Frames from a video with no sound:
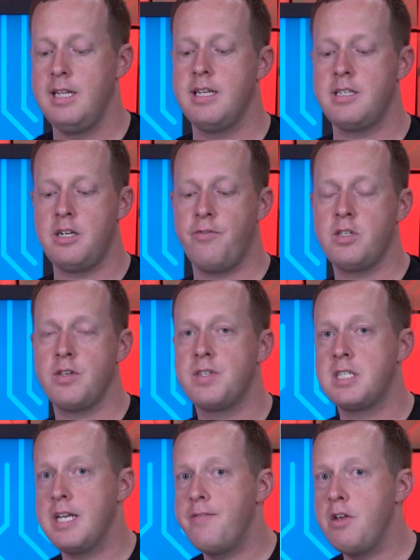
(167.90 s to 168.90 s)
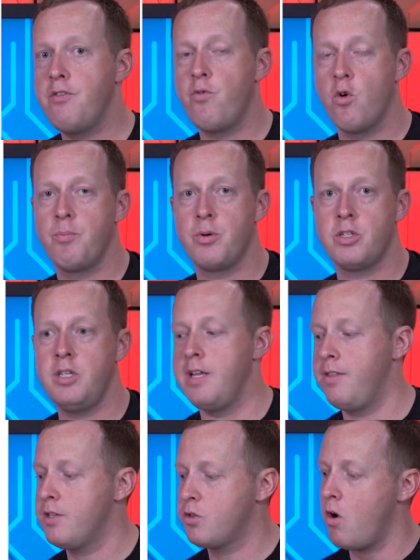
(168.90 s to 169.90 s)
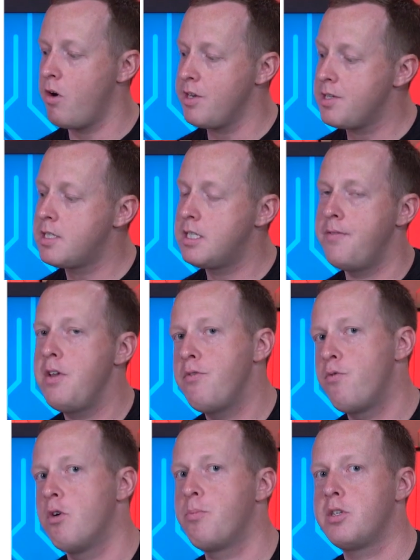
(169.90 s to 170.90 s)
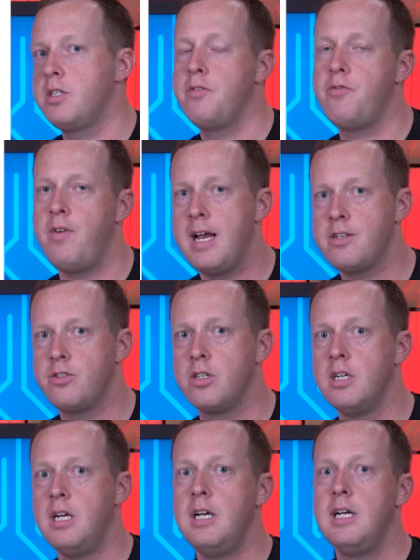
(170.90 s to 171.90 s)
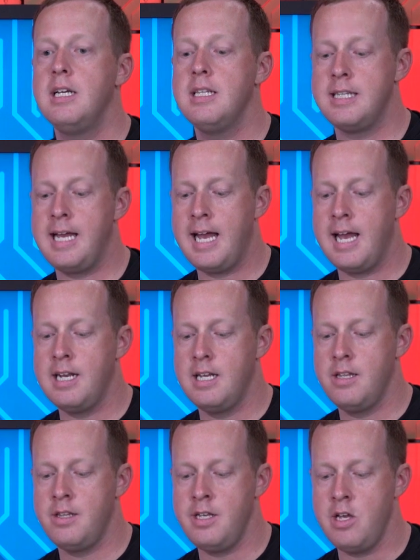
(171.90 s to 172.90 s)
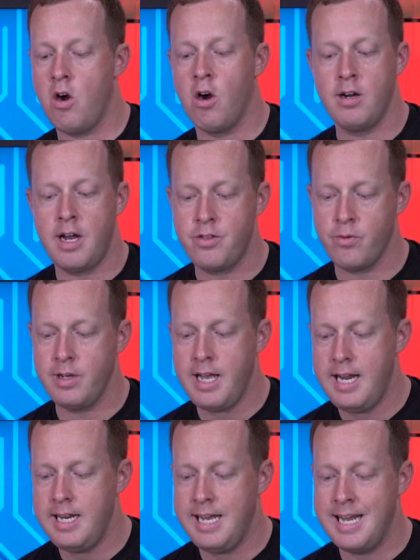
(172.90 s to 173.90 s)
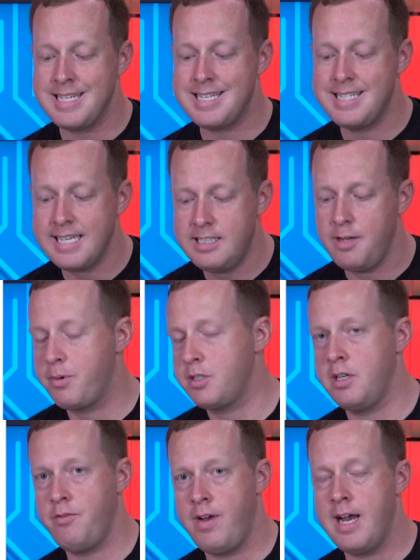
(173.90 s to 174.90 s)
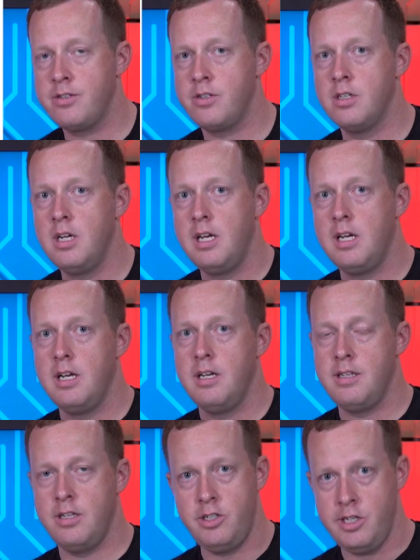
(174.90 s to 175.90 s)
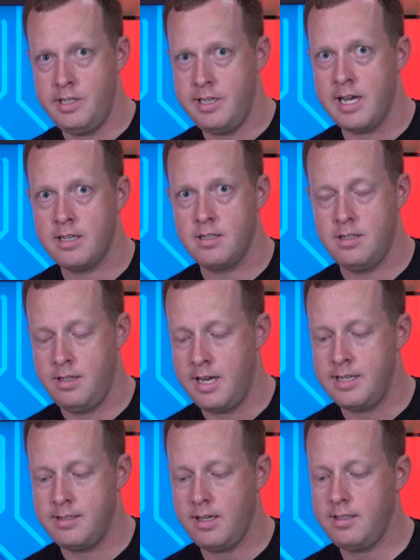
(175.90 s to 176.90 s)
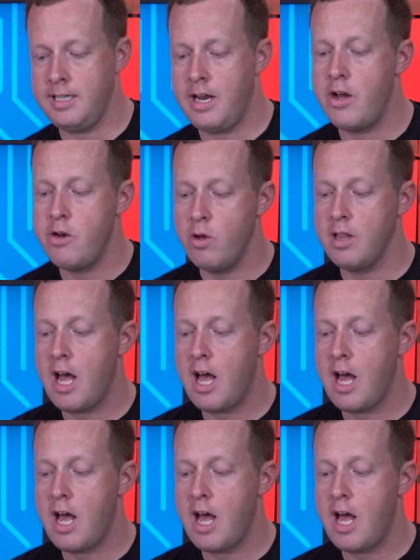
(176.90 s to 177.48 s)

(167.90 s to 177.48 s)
That's a difference of 74%. This card is 74% faster than the R9 380 and 60% faster than the GTX 960. Now I know a